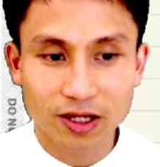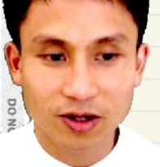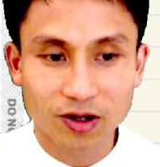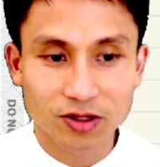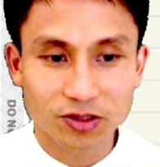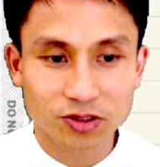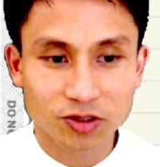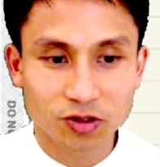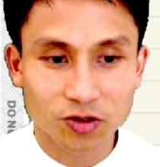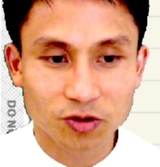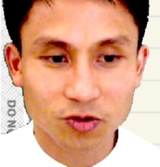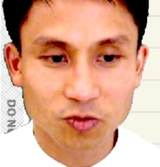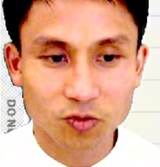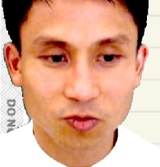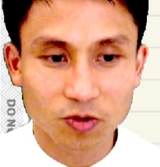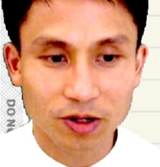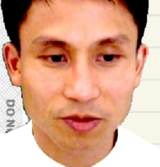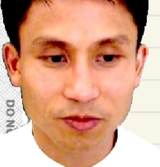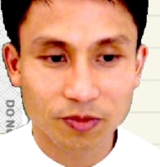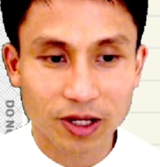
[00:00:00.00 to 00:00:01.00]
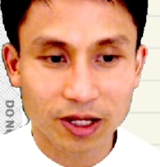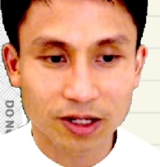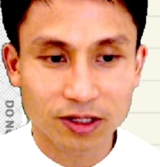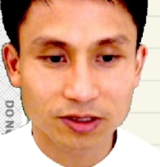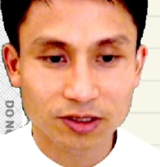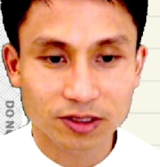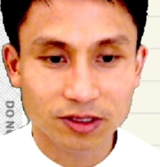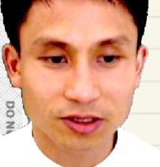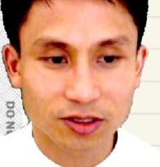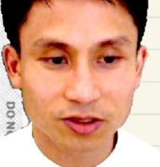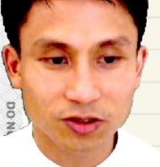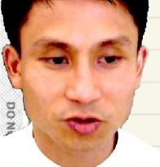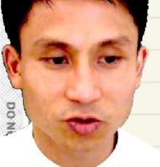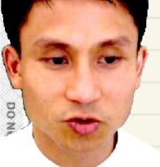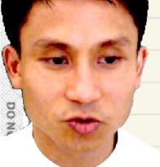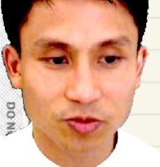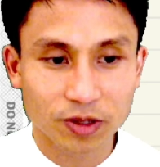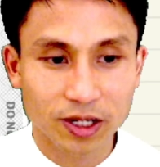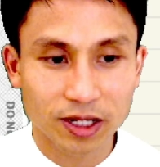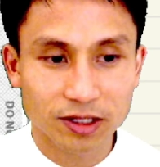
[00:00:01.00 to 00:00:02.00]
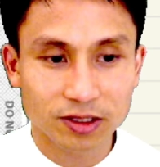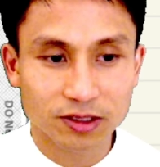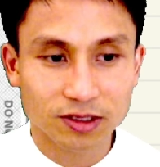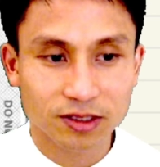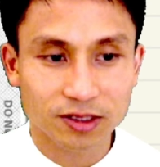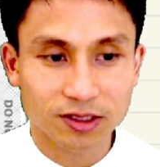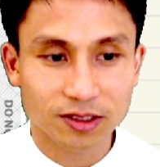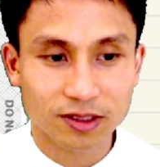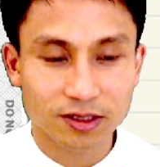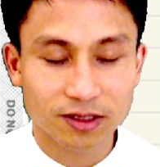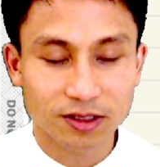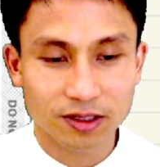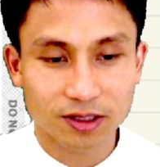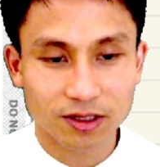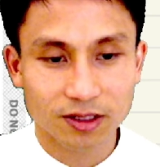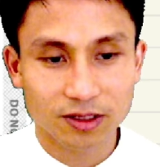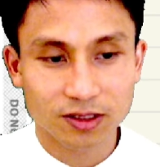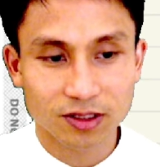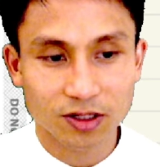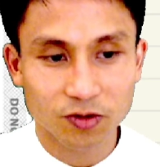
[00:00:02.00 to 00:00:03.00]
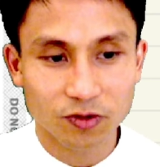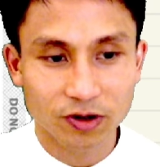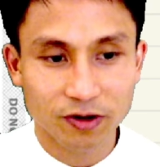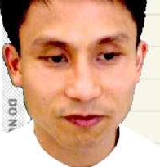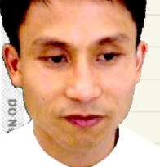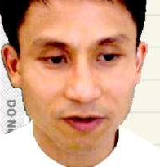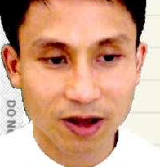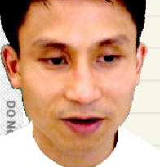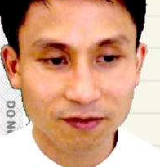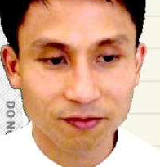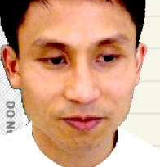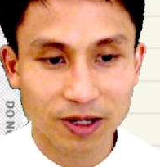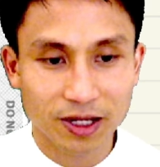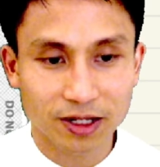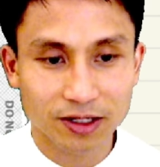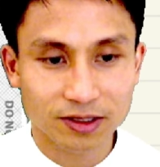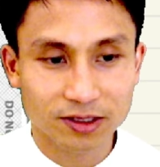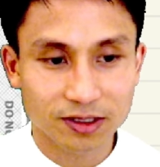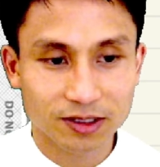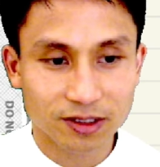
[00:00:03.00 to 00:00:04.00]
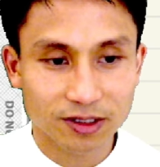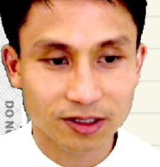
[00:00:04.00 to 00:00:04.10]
also 1 pence, 2 pence, 5 pence,